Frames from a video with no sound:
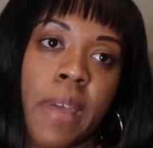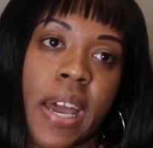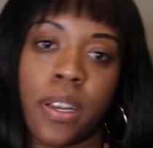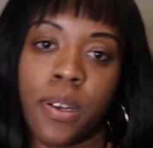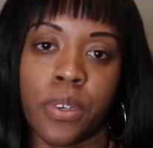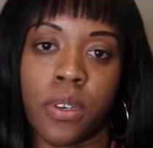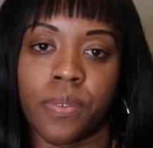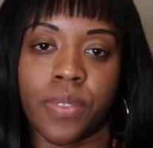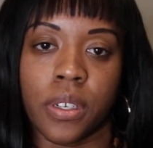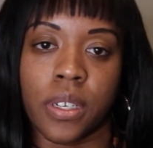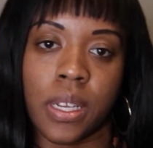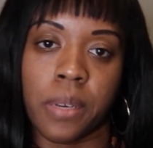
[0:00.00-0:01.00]
I don't know if
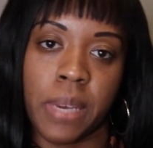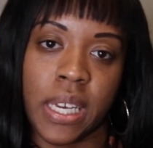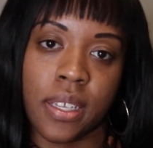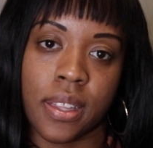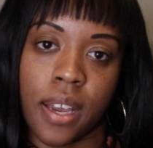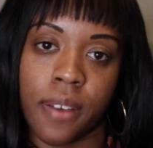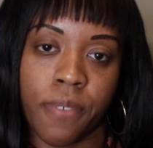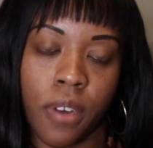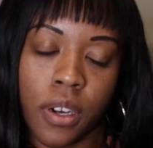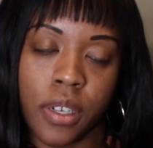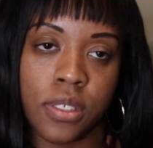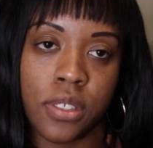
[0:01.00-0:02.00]
they're gonna make it that
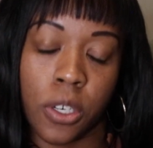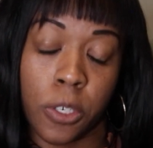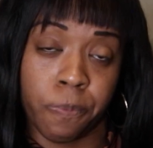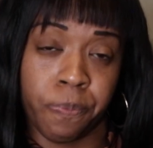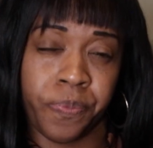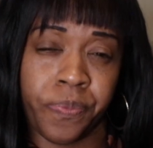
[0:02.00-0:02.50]
far. So,